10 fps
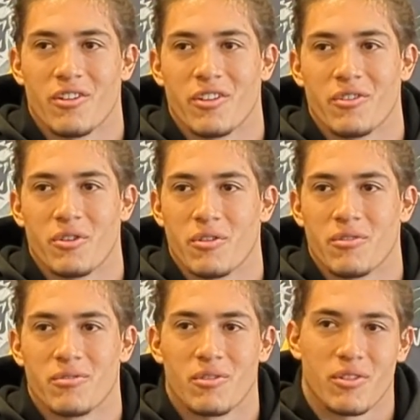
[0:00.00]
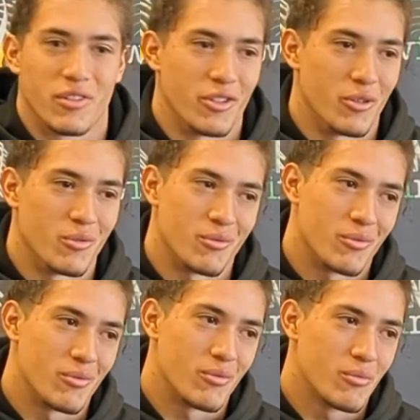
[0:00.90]
And they're little
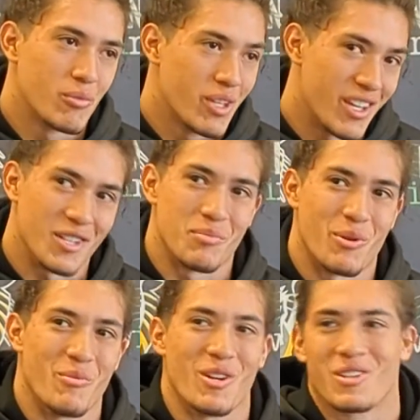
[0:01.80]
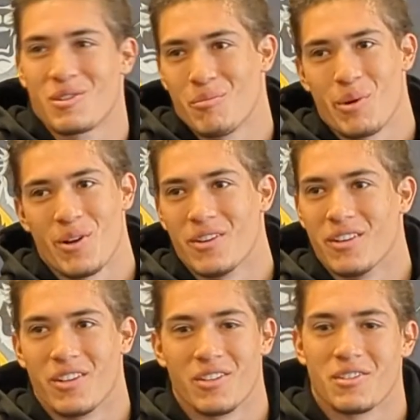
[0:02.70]
kids pretty much compared to
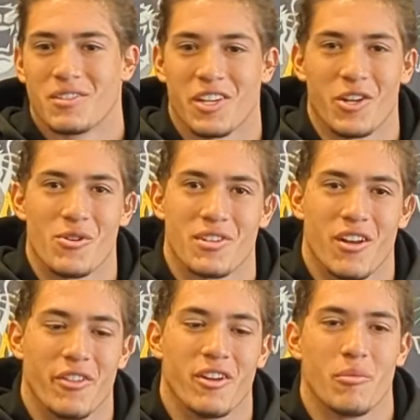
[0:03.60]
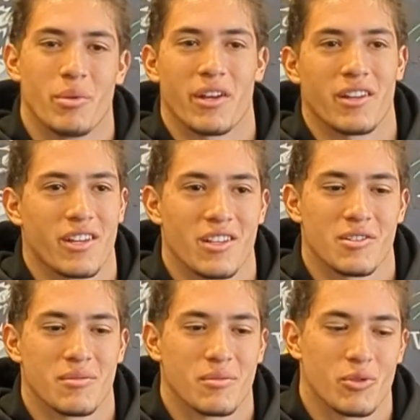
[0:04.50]
the seniors out there playing
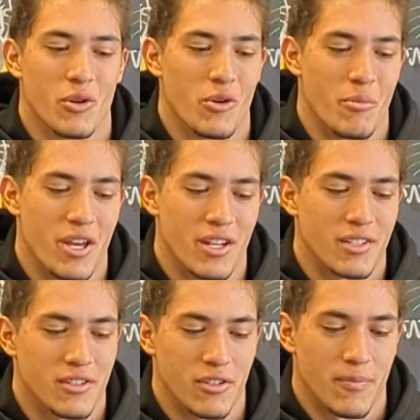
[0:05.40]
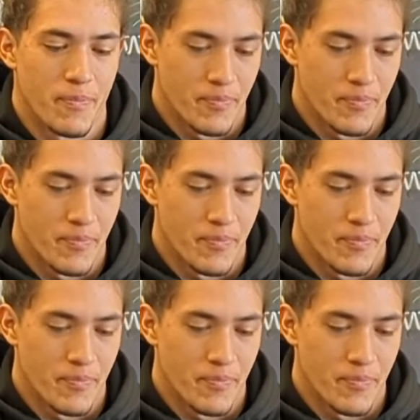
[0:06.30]
against grown men. So